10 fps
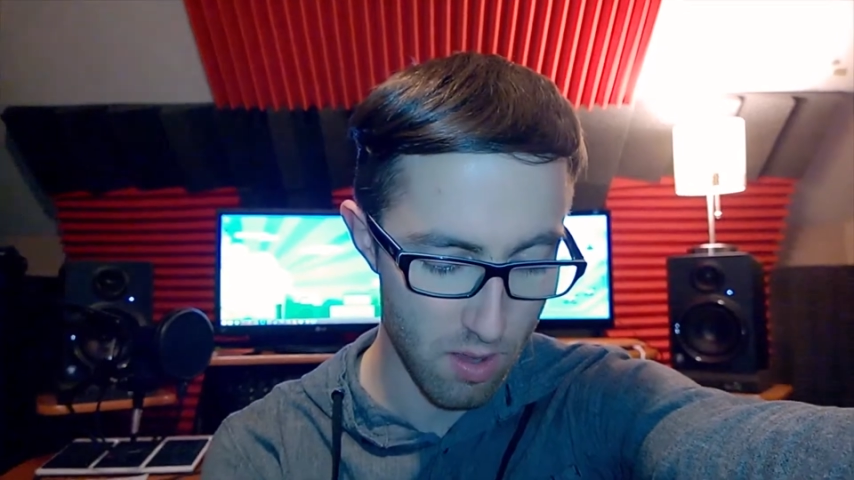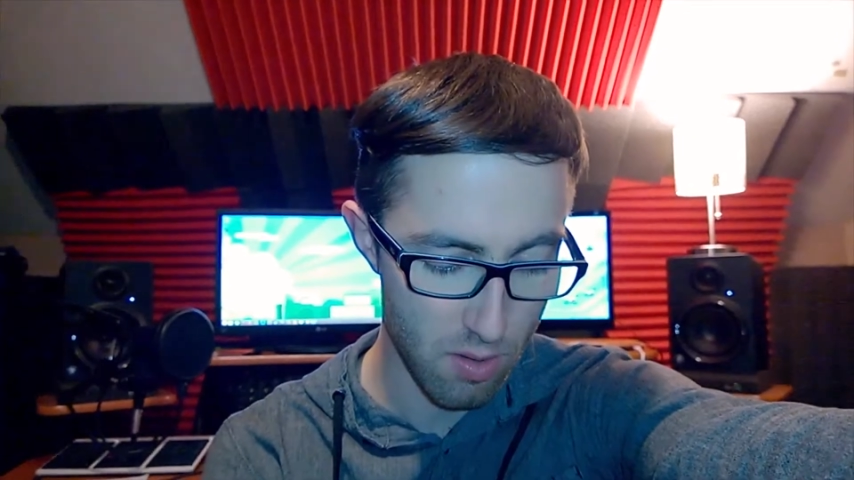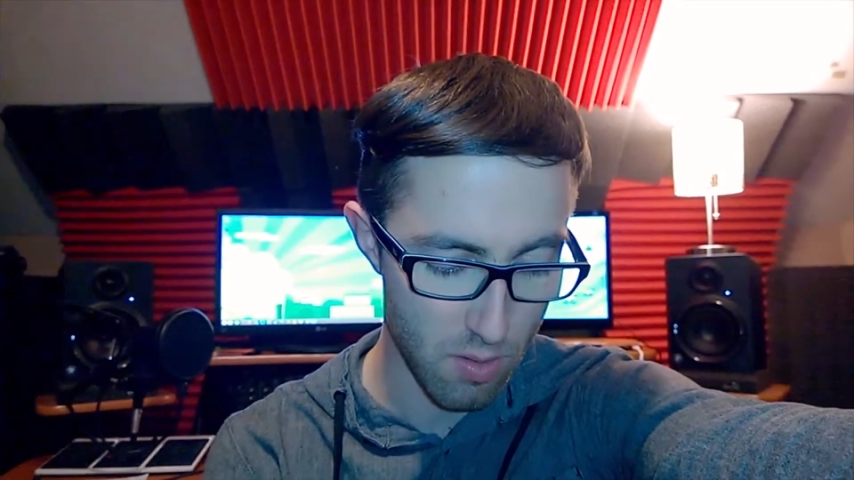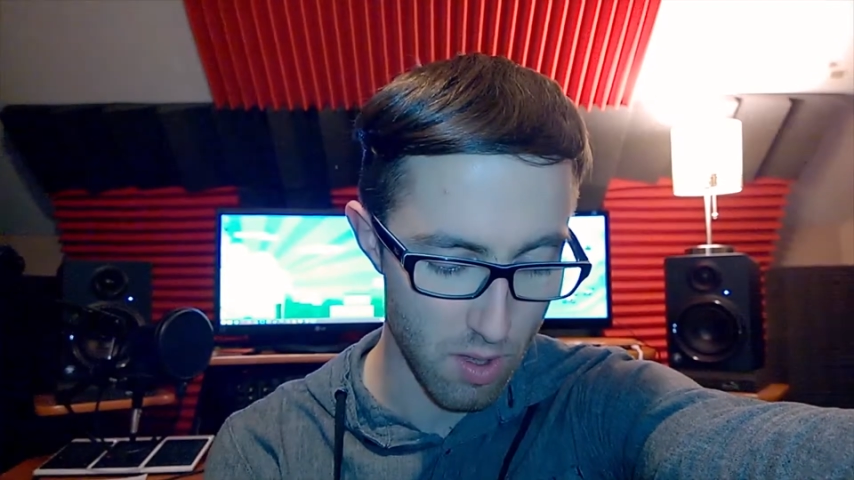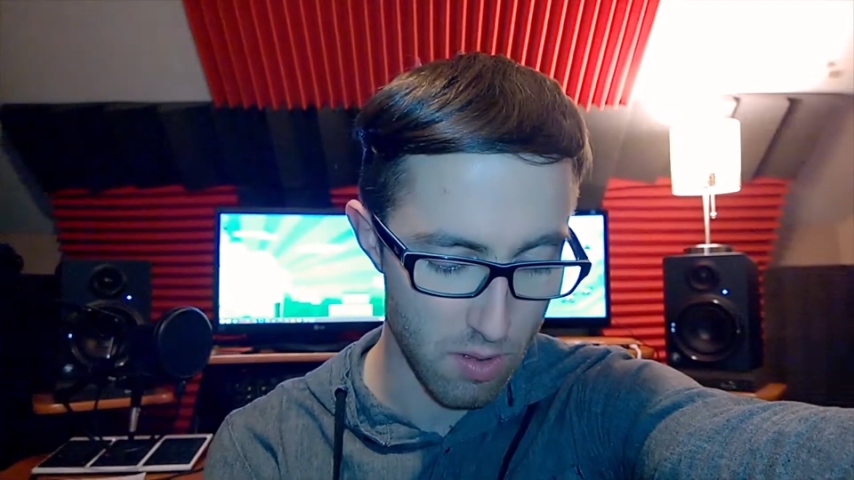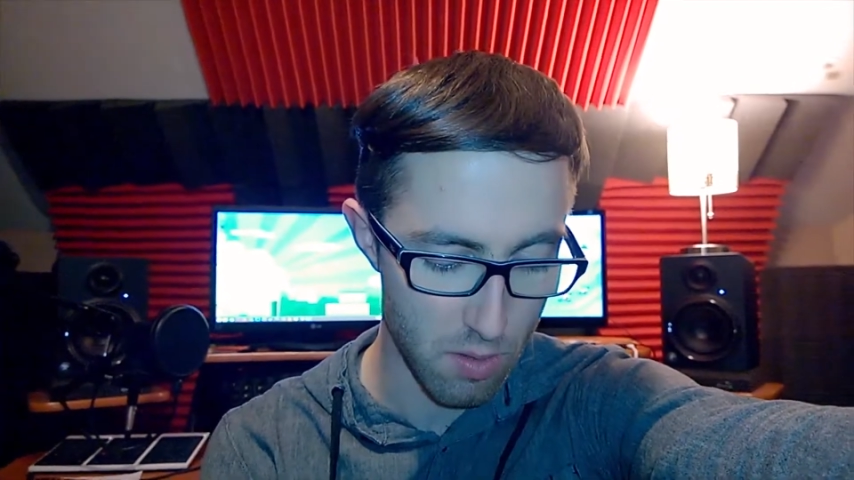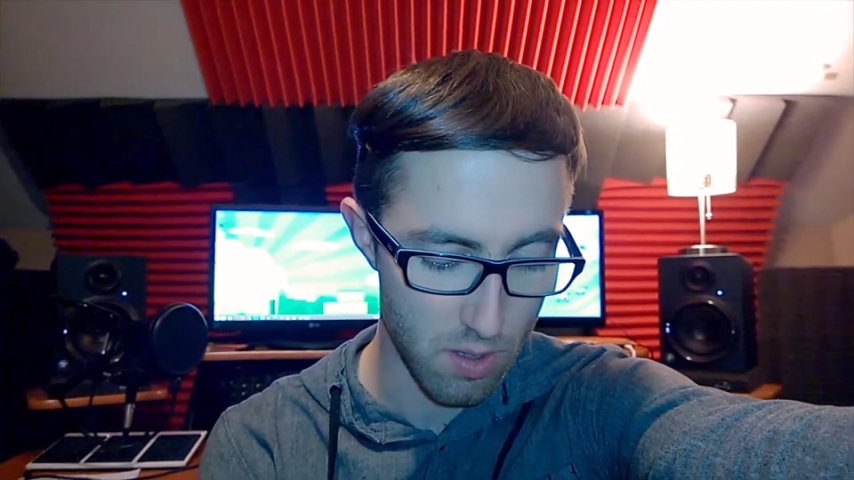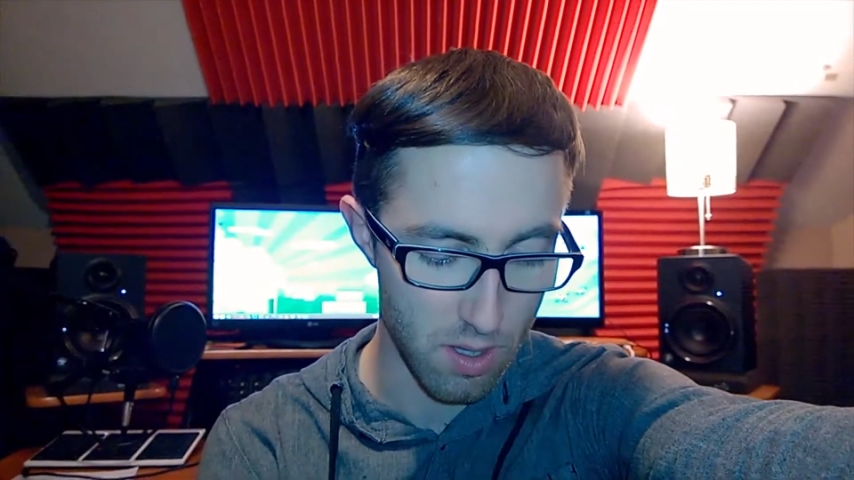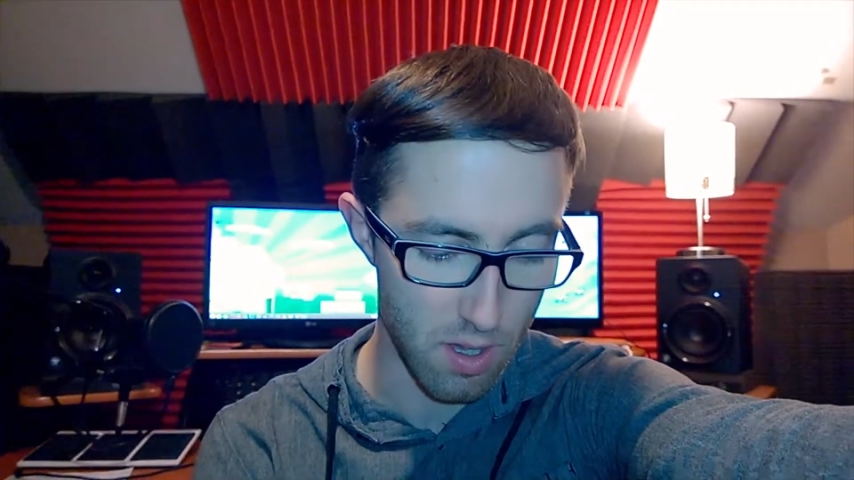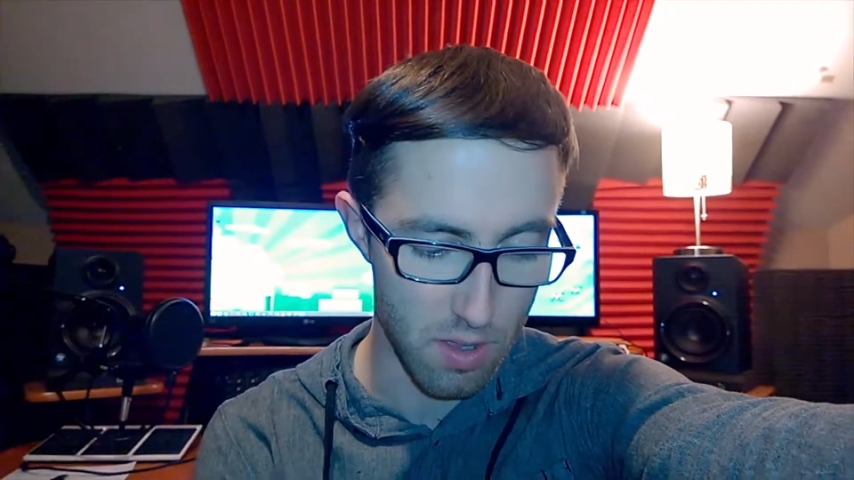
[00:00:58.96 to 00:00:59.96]
so that you
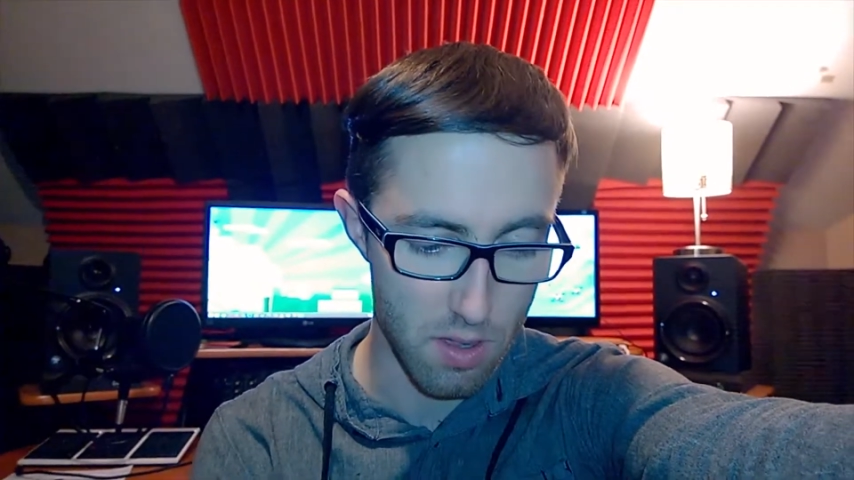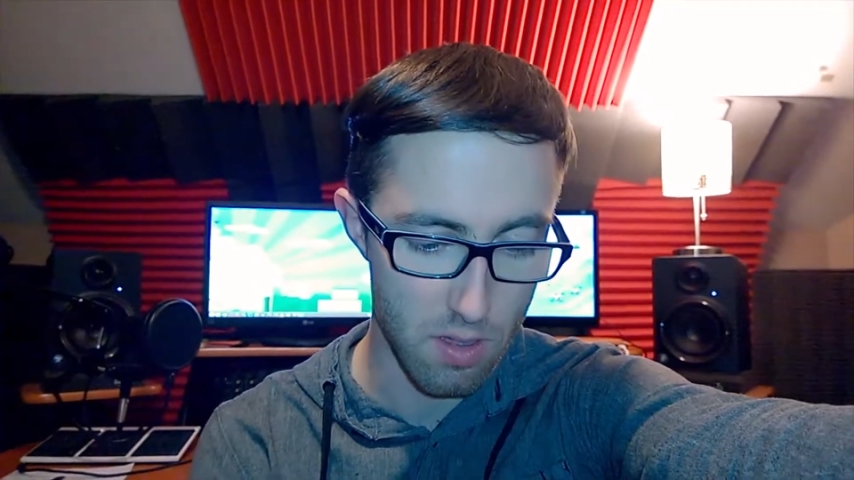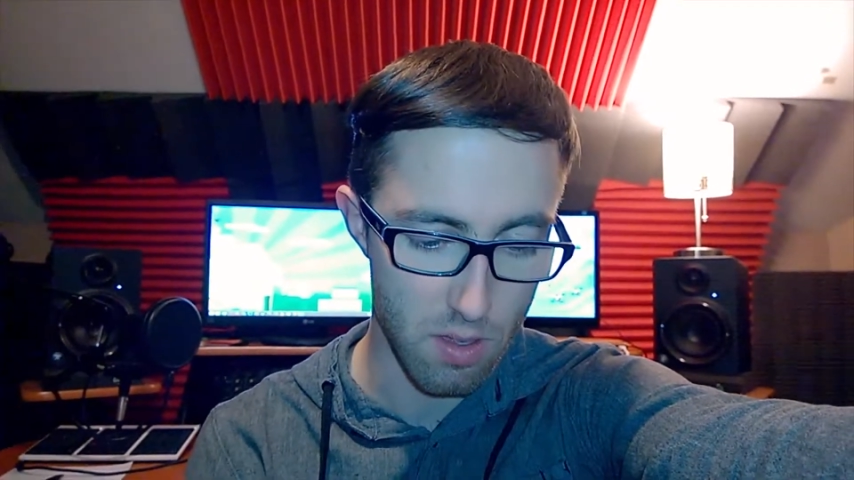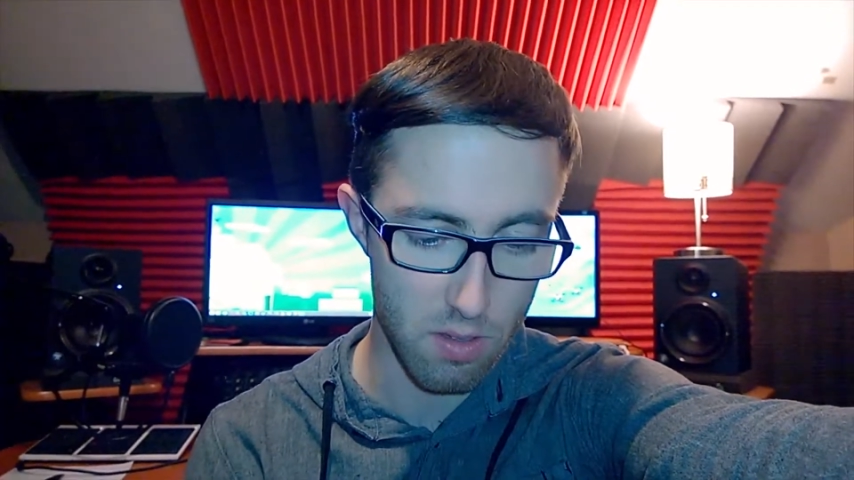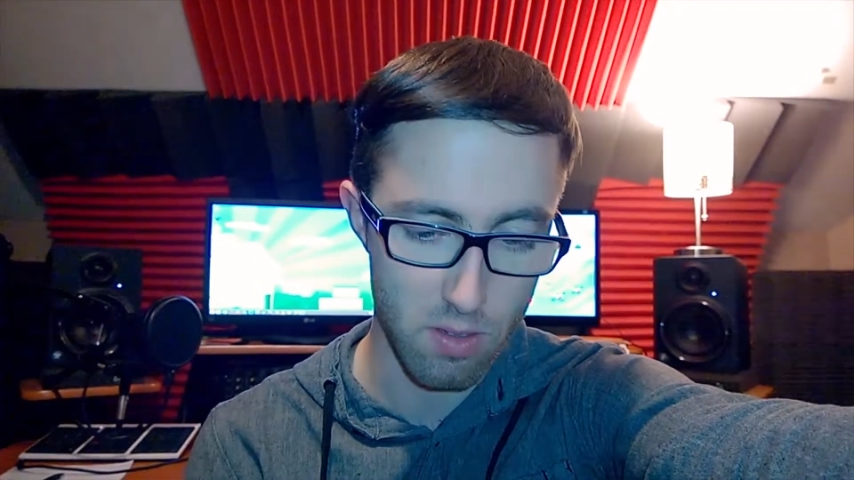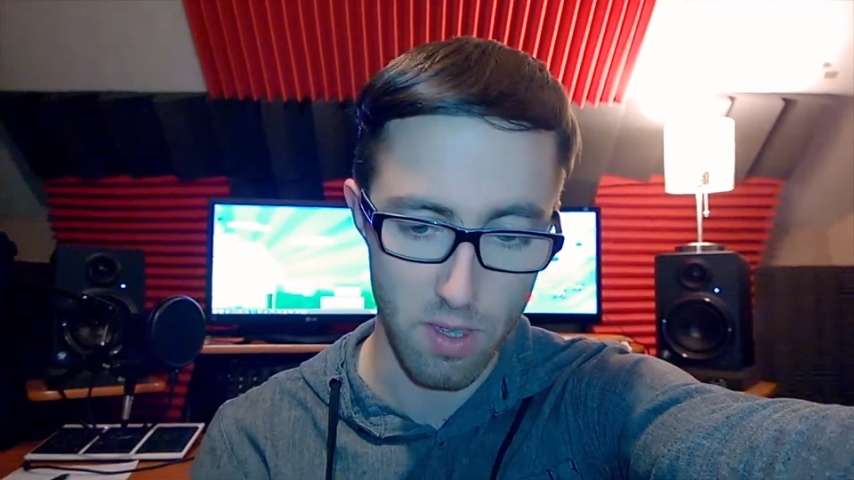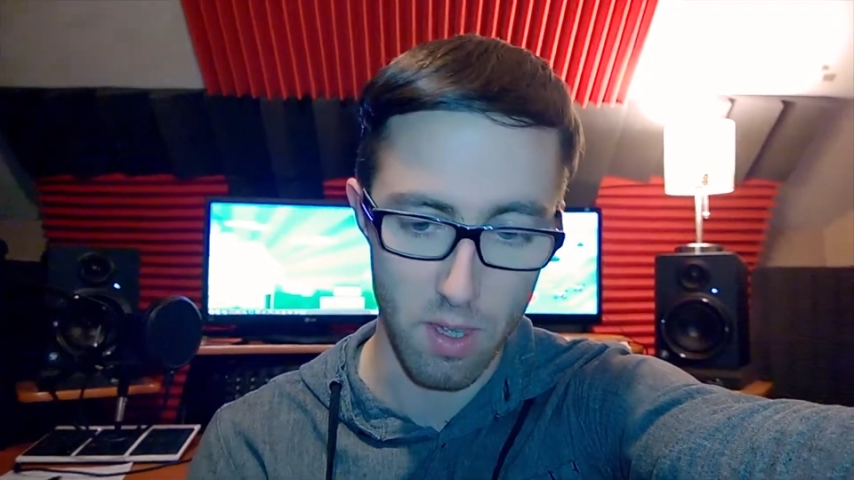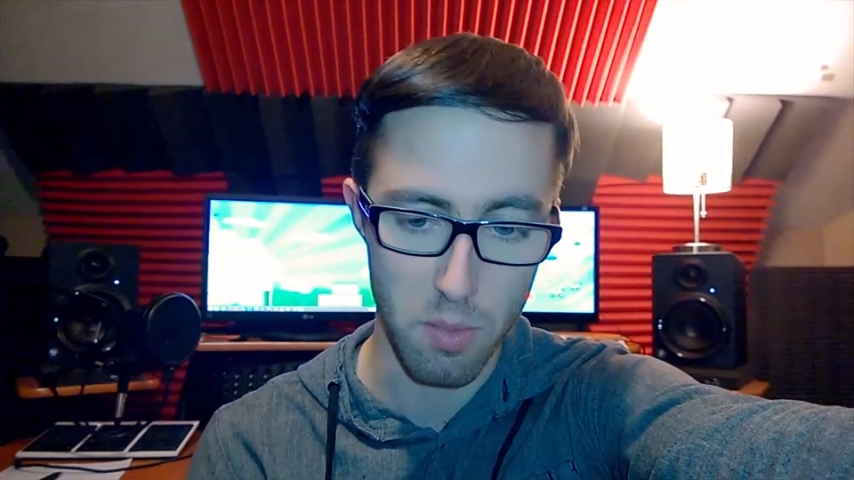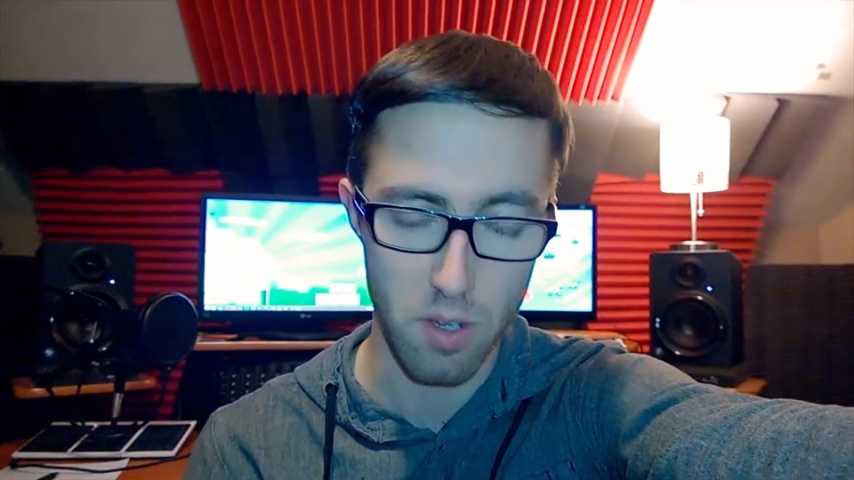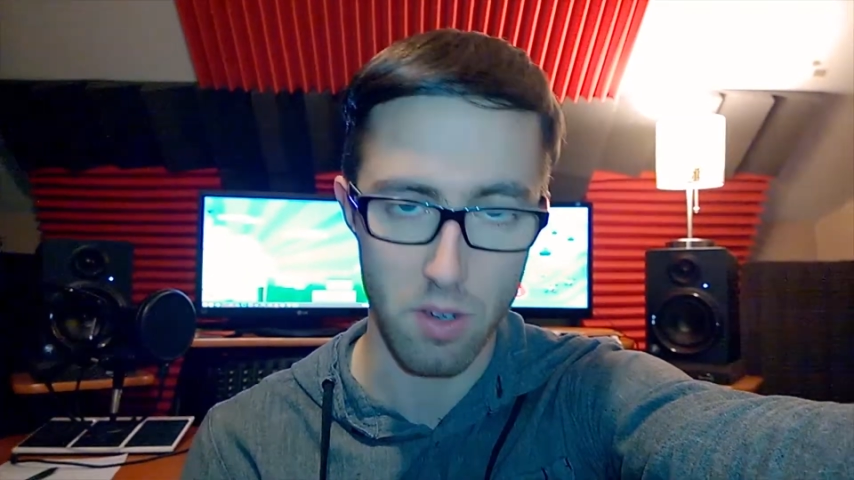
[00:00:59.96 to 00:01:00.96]
can get this
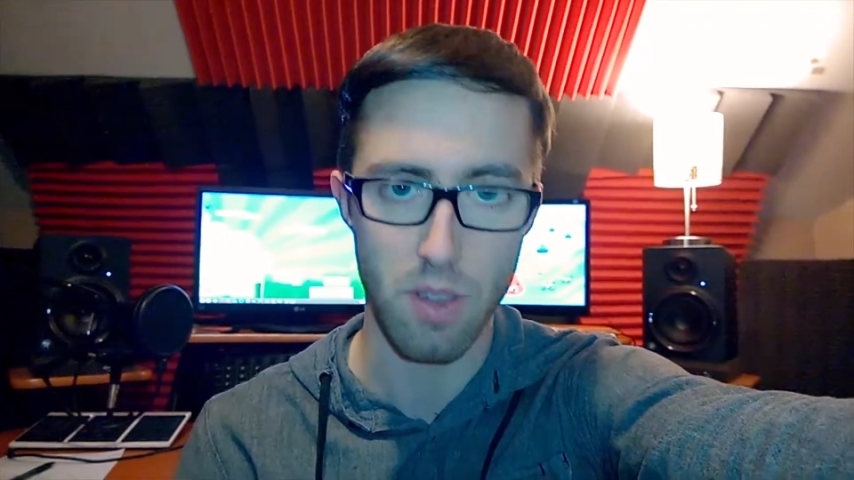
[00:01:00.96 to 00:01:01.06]
game here.